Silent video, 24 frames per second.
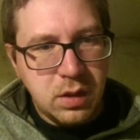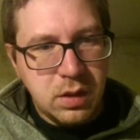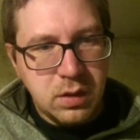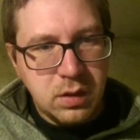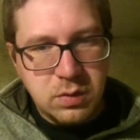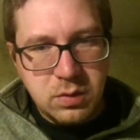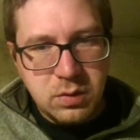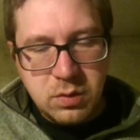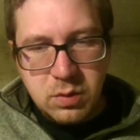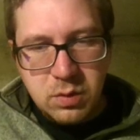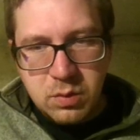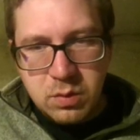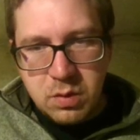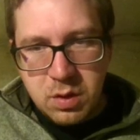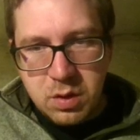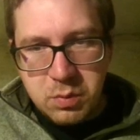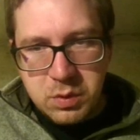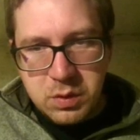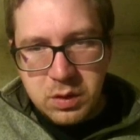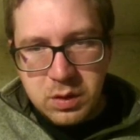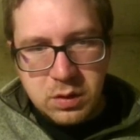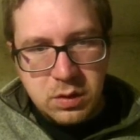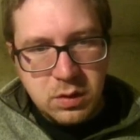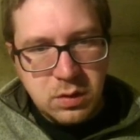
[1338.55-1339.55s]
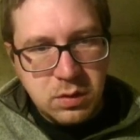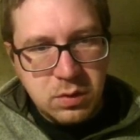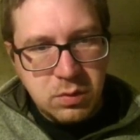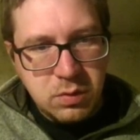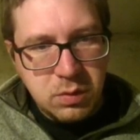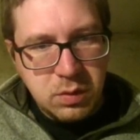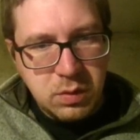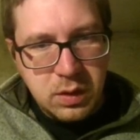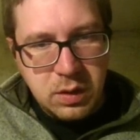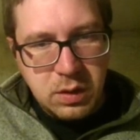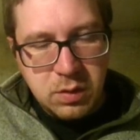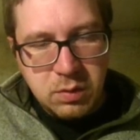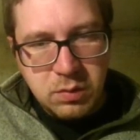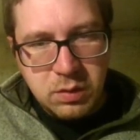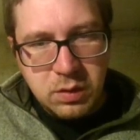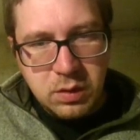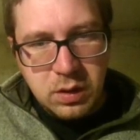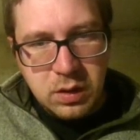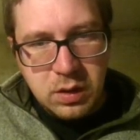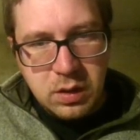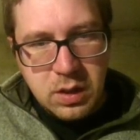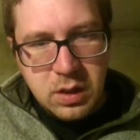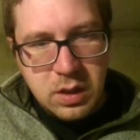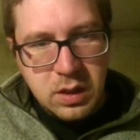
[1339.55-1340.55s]
So all we need to do here
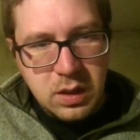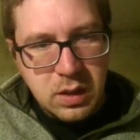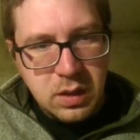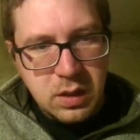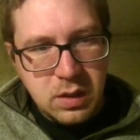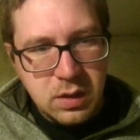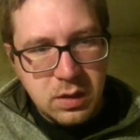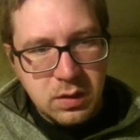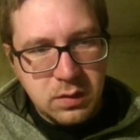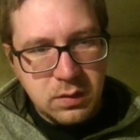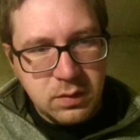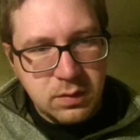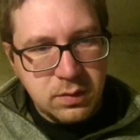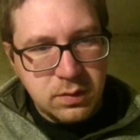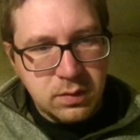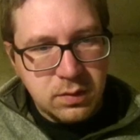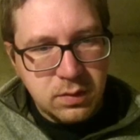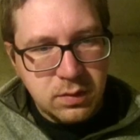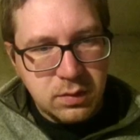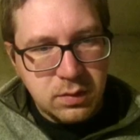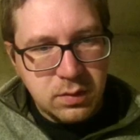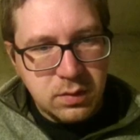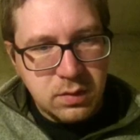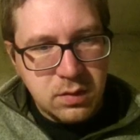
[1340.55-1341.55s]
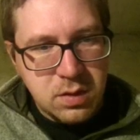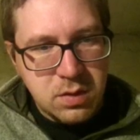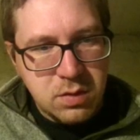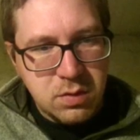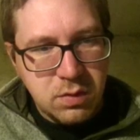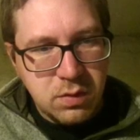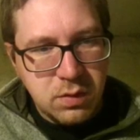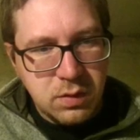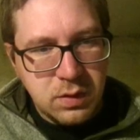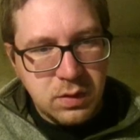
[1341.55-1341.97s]
really is center the